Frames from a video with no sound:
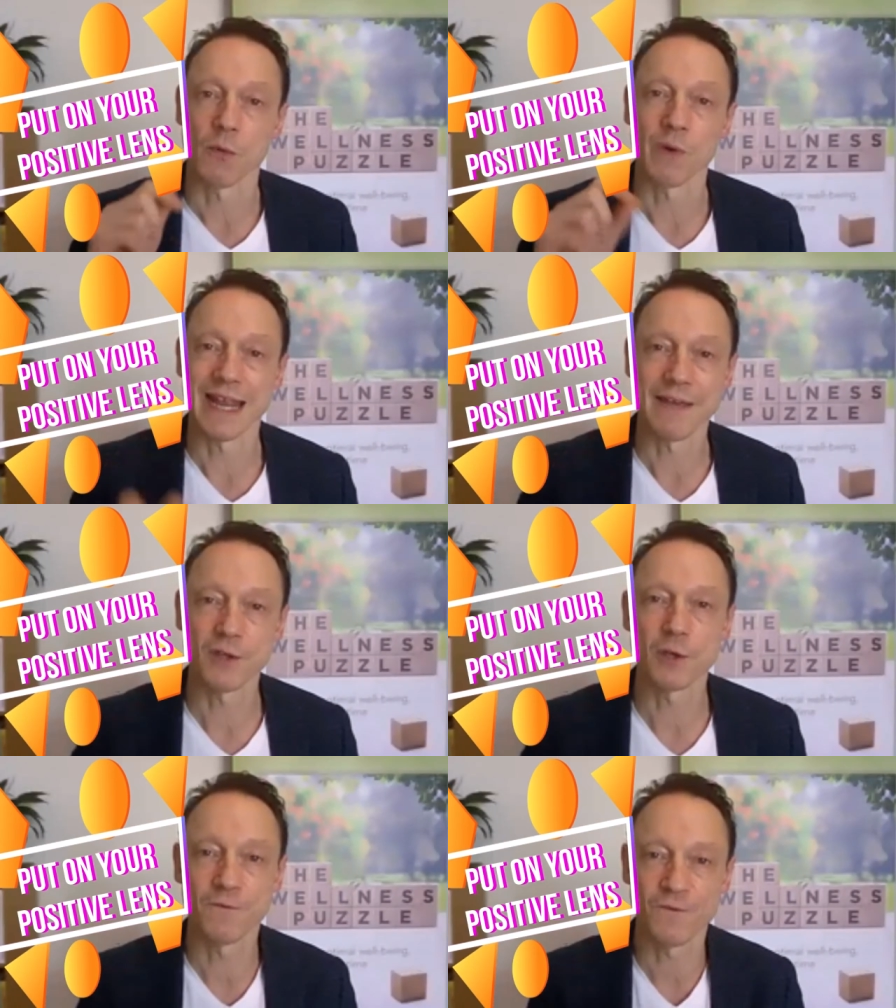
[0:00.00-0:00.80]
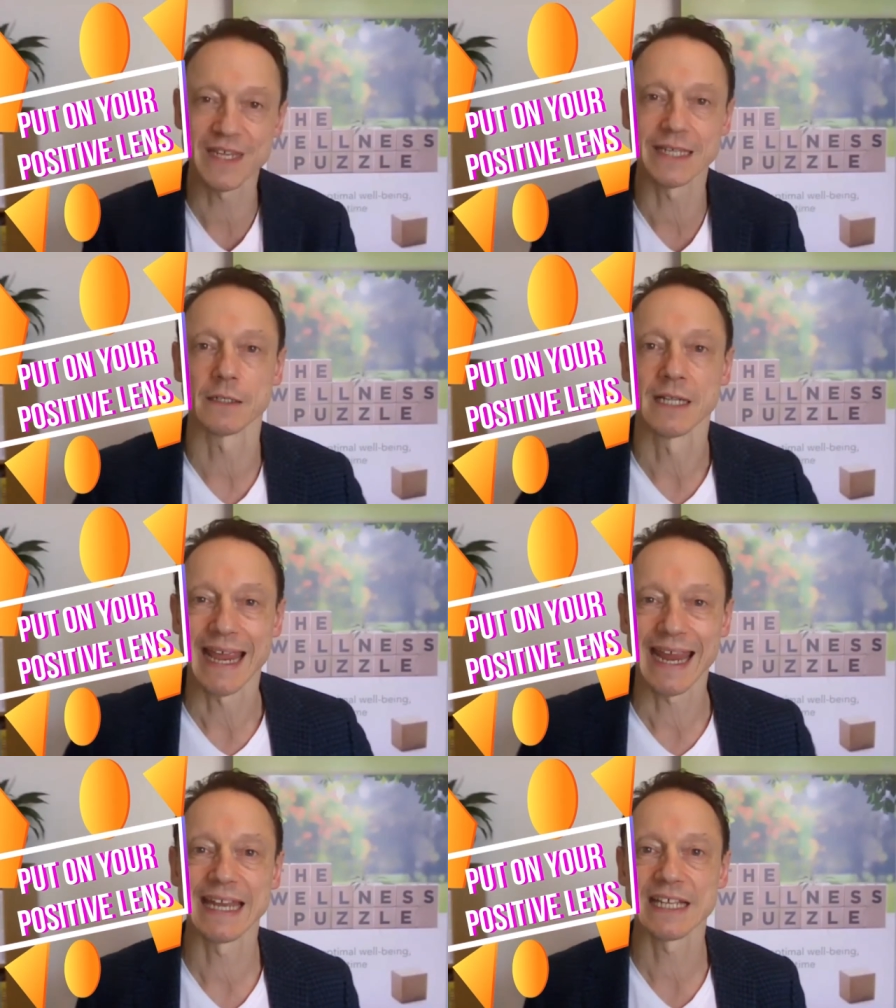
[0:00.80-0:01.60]
Whenever you feel
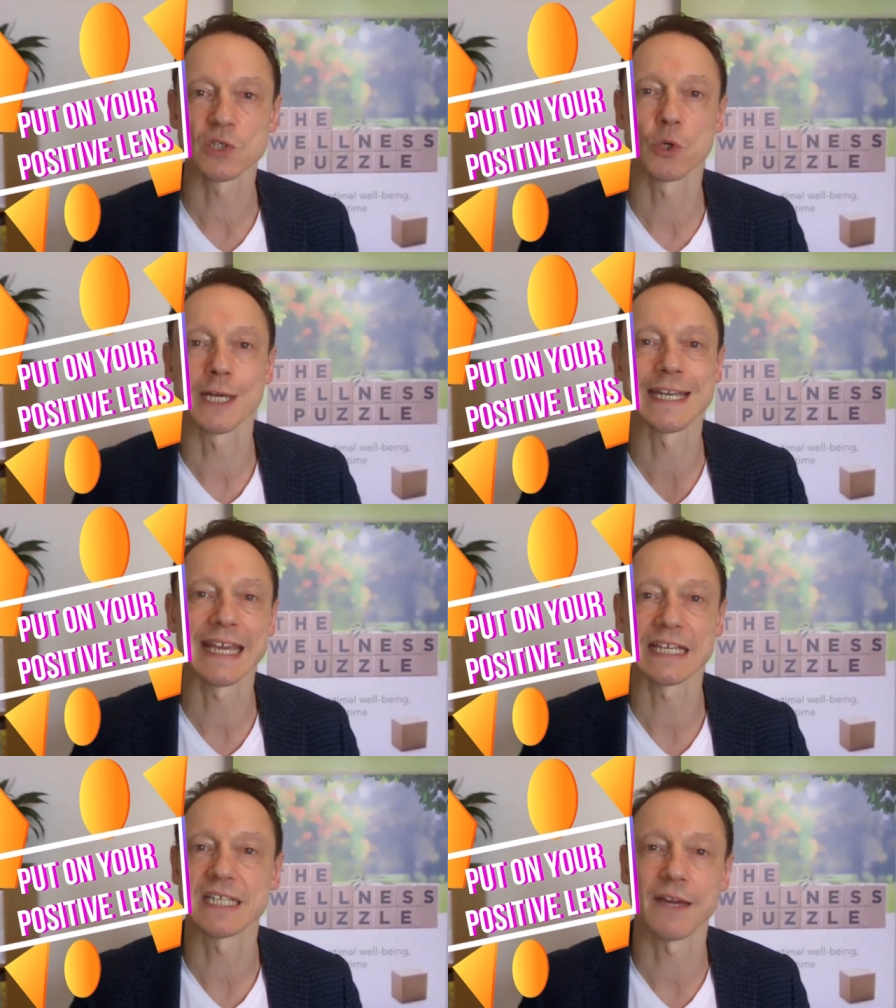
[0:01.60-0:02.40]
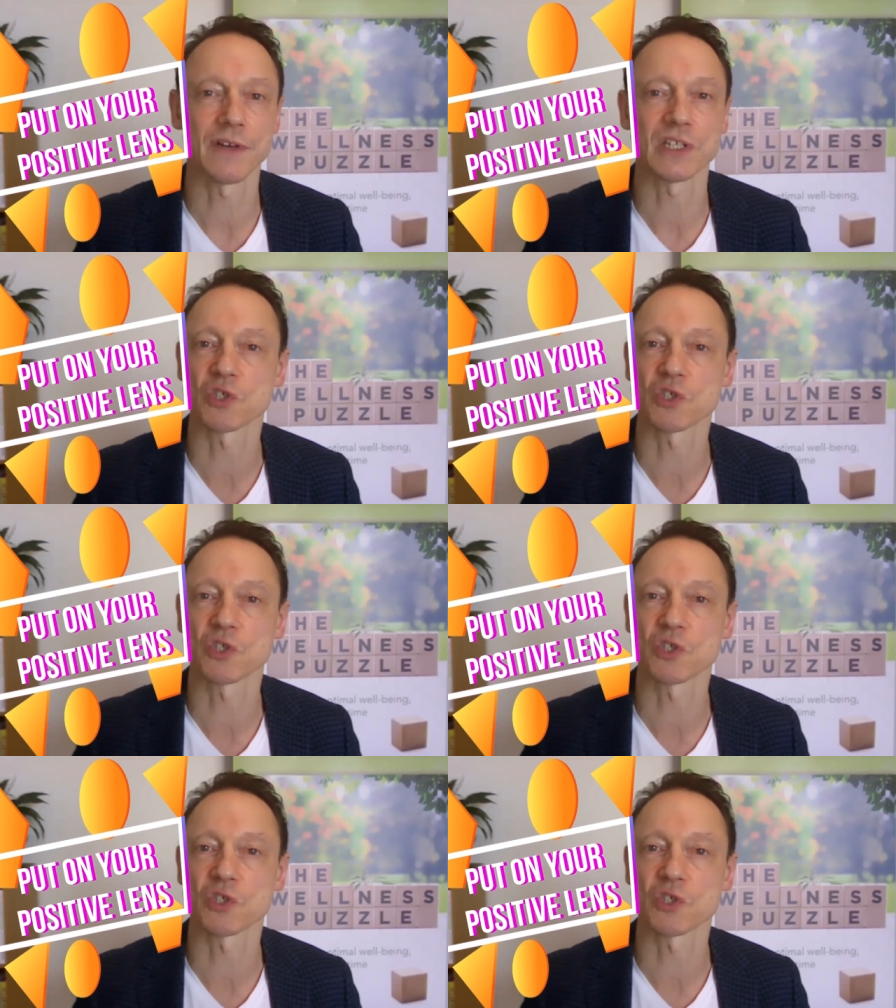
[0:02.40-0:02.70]
any sort of negativity,